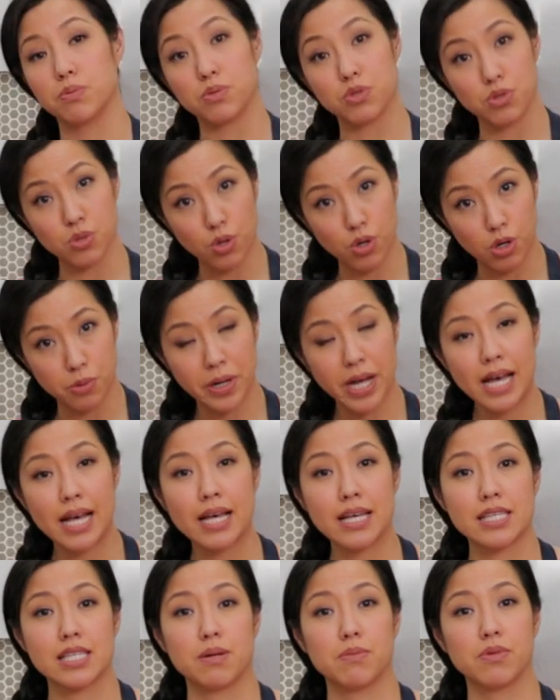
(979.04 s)
absorb
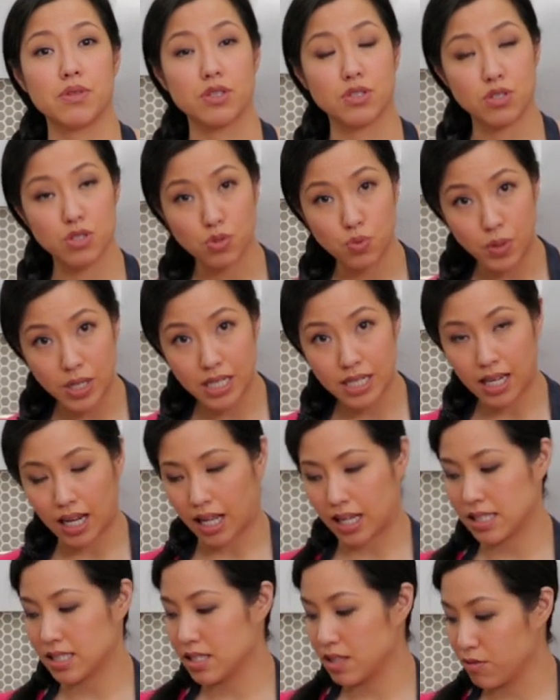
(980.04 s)
some of the
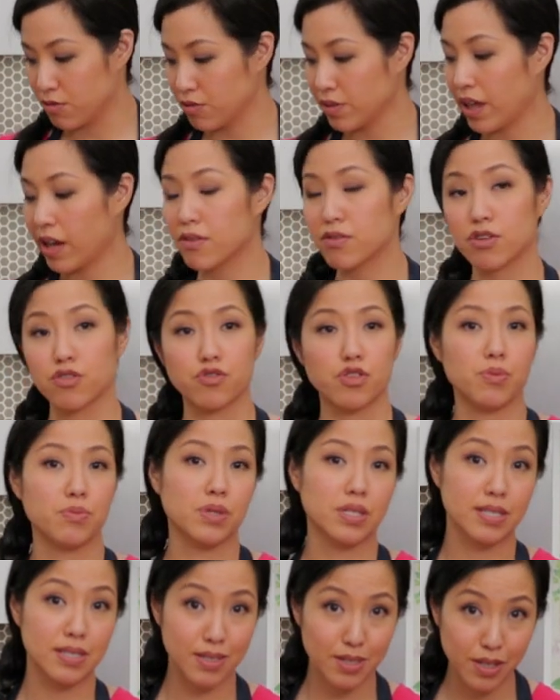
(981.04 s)
sweetness and the flavor from
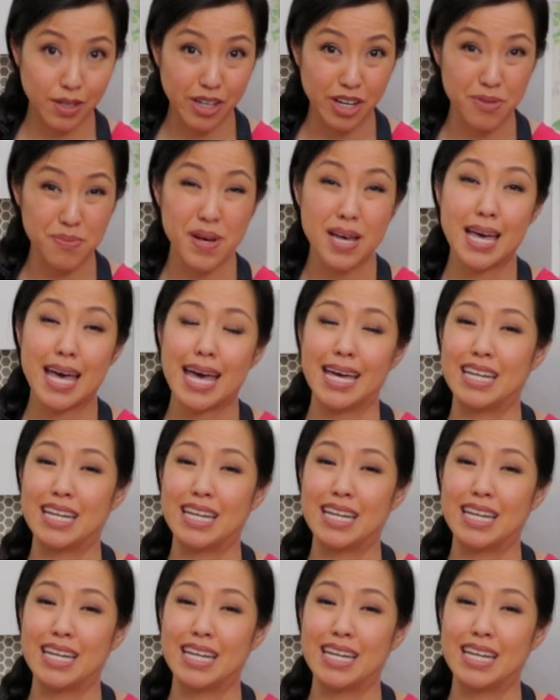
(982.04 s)
the syrup,